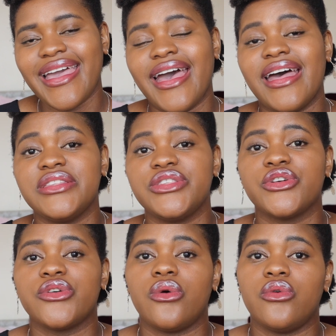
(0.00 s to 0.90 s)

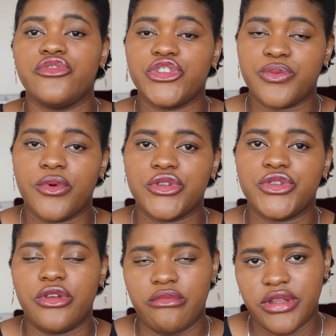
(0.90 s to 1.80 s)
answer or respond
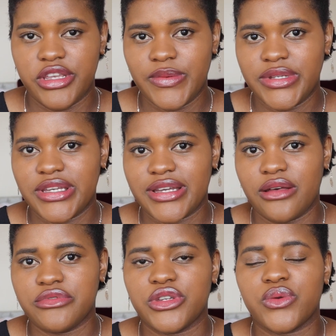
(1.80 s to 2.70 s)
to a management
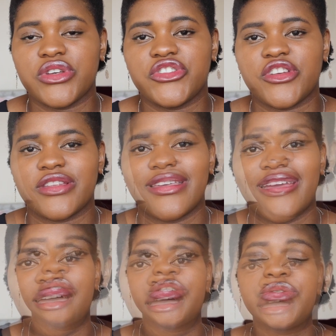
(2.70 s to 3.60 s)
accounting question
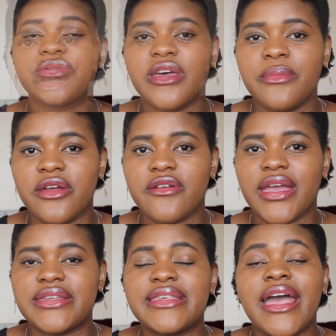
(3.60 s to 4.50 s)
and to
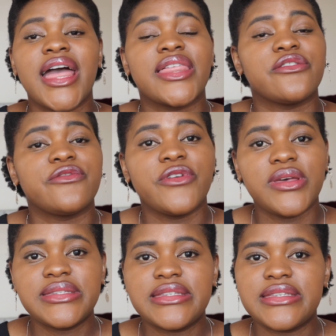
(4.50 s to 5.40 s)
summarize the
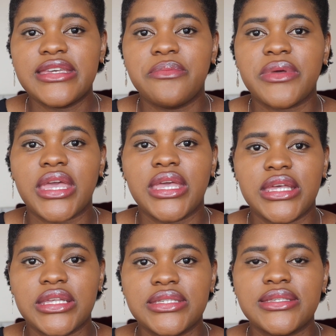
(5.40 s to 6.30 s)
first tip
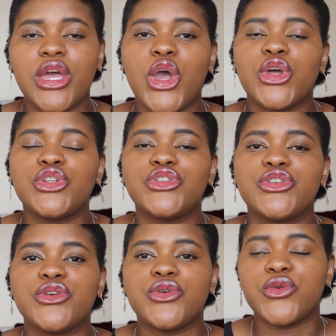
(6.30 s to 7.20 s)
is
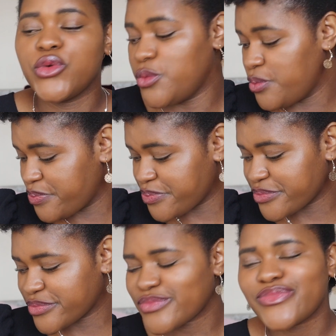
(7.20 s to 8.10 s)
to
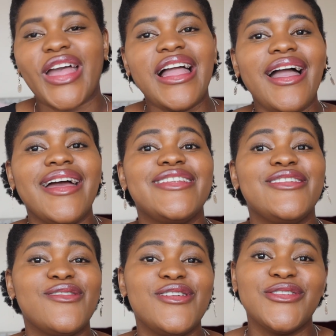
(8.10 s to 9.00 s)

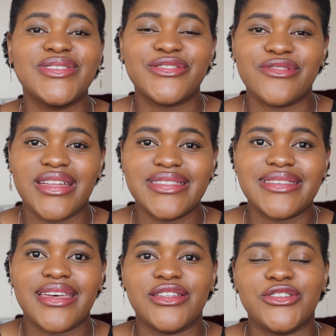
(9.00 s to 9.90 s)
Know your
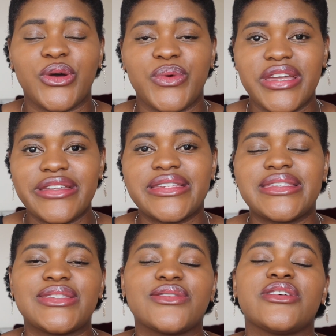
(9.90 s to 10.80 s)
strengths and your
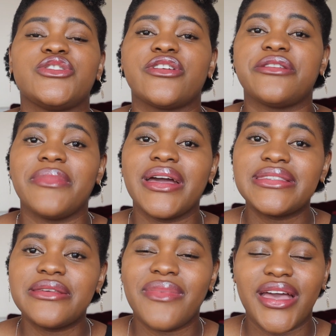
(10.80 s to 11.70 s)
weaknesses so that you can
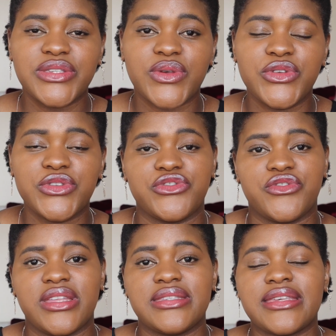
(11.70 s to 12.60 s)
maximize on your
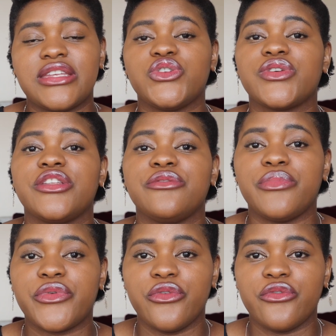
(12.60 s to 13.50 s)
strengths and you can
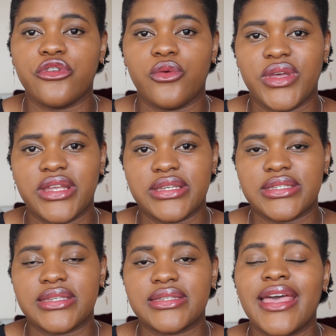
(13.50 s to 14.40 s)
improve your
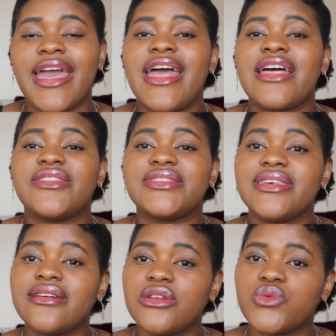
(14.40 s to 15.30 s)
weaknesses. The
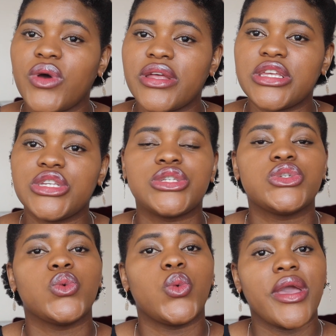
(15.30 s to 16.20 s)
second one is
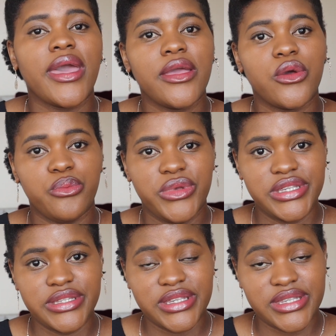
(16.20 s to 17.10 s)
to wear your
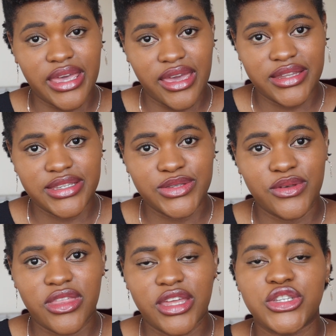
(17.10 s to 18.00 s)
business hat
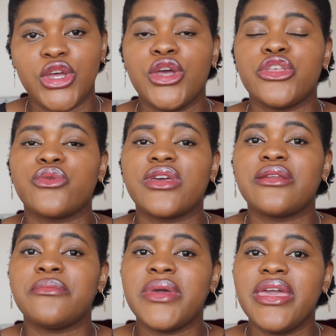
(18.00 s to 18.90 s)
so that you
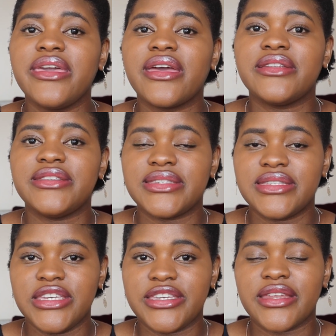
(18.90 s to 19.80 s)
can make a
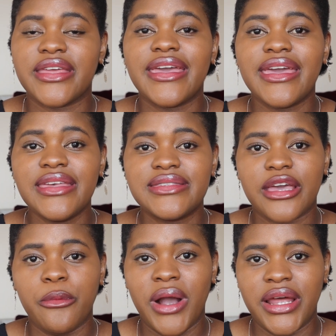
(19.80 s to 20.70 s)
decision as
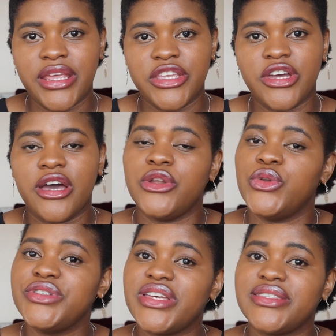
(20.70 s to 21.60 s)
a manager,
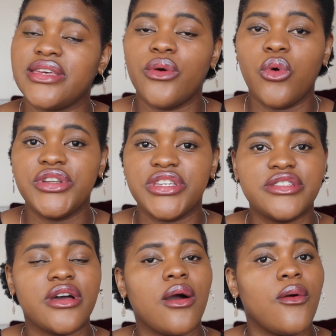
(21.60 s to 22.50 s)
not as an
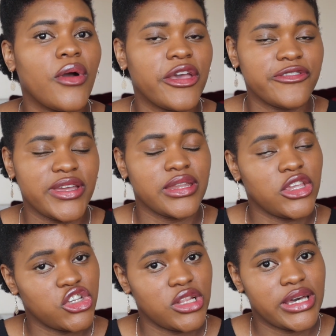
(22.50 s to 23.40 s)
auditor or a
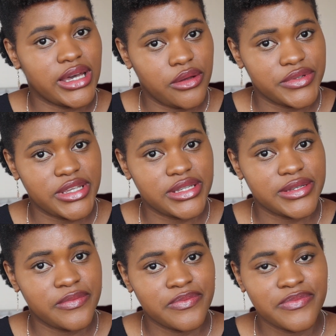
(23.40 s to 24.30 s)
financial accountant.